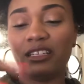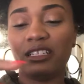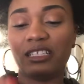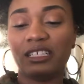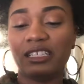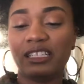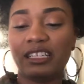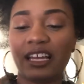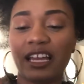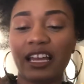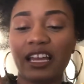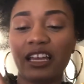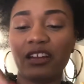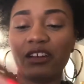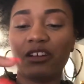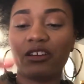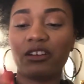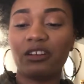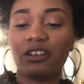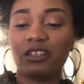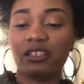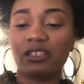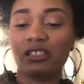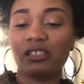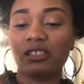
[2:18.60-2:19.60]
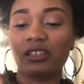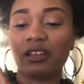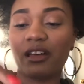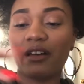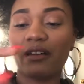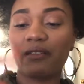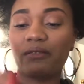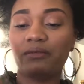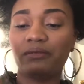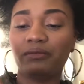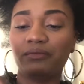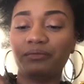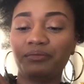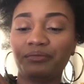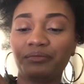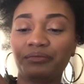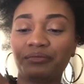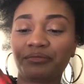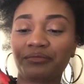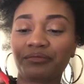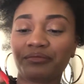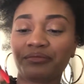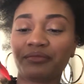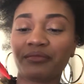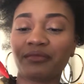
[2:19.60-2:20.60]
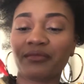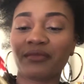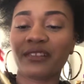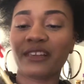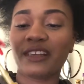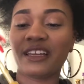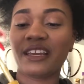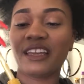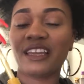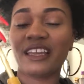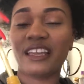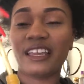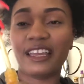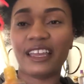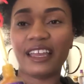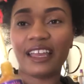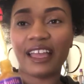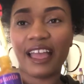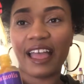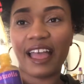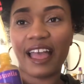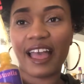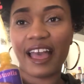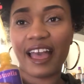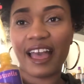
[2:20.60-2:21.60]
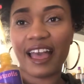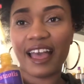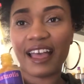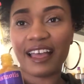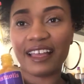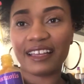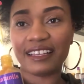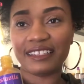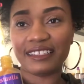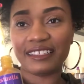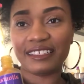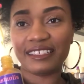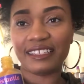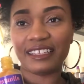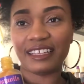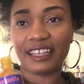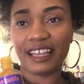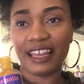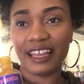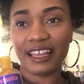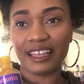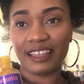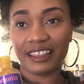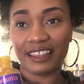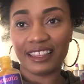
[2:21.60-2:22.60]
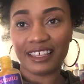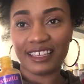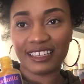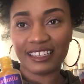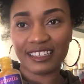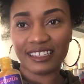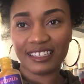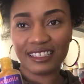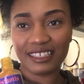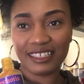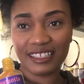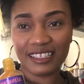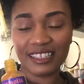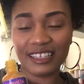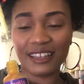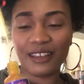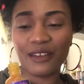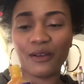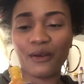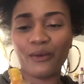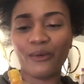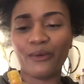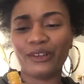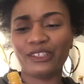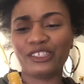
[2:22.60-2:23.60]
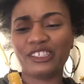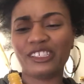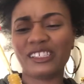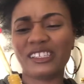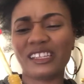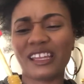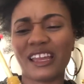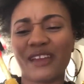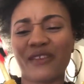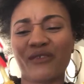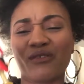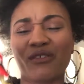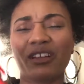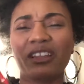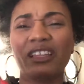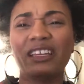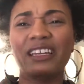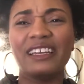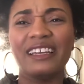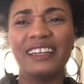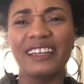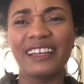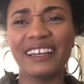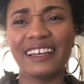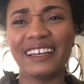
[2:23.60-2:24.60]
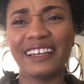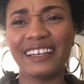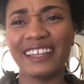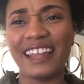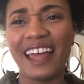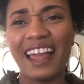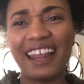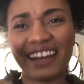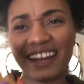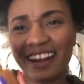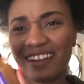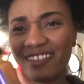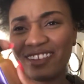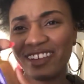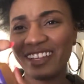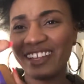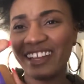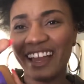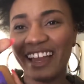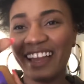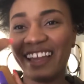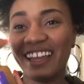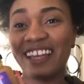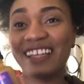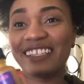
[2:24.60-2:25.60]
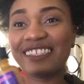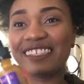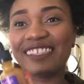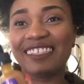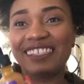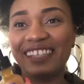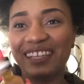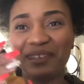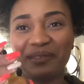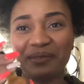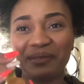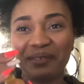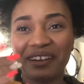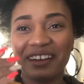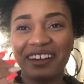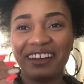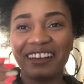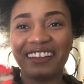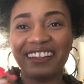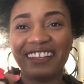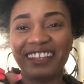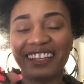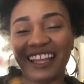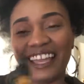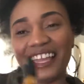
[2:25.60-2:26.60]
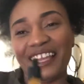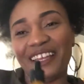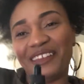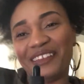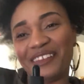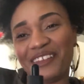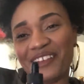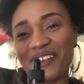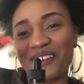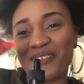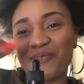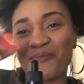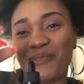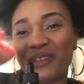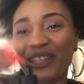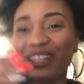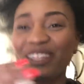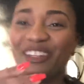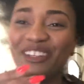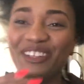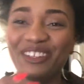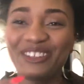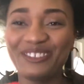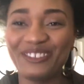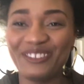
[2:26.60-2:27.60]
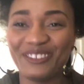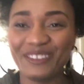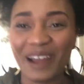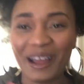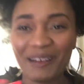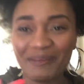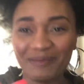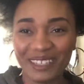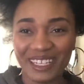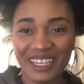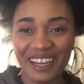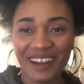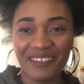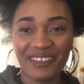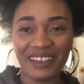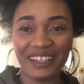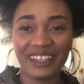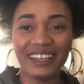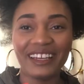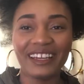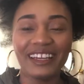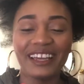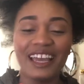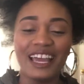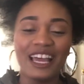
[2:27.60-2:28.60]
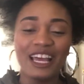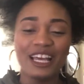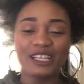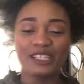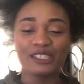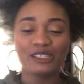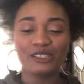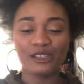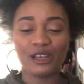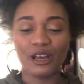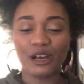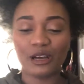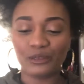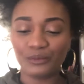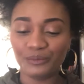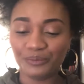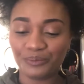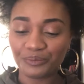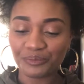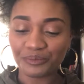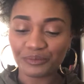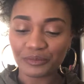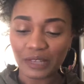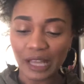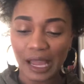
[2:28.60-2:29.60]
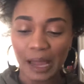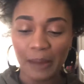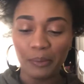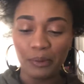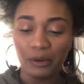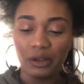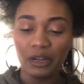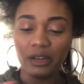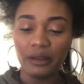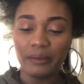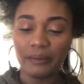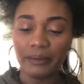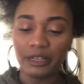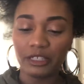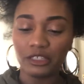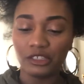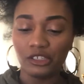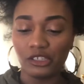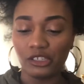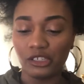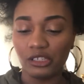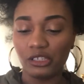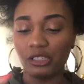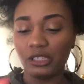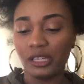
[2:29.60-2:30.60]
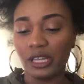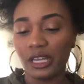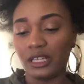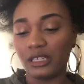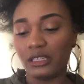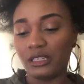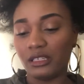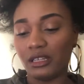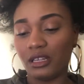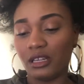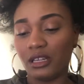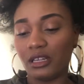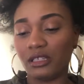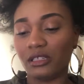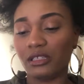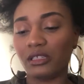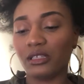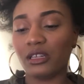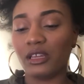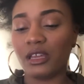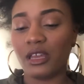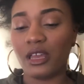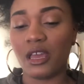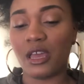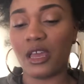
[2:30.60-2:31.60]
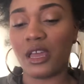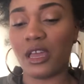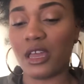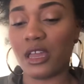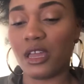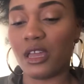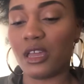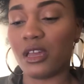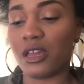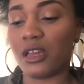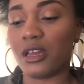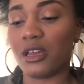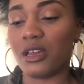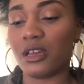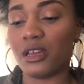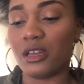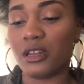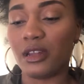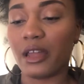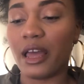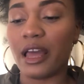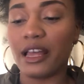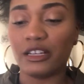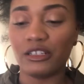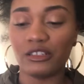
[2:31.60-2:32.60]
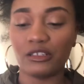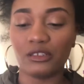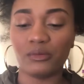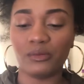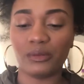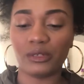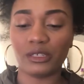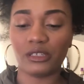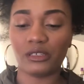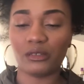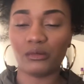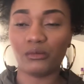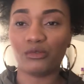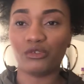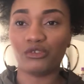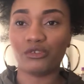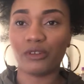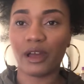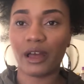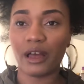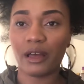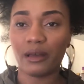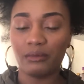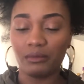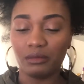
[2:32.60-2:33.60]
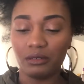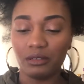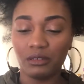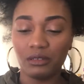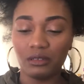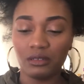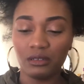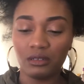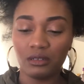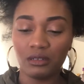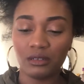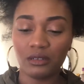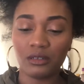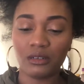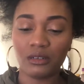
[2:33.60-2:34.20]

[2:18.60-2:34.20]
container and stuff, it has like this, which is like really good. I never, like, it's different, like, you put the little drops and everything. So I pretty much just takes this and I just put some drops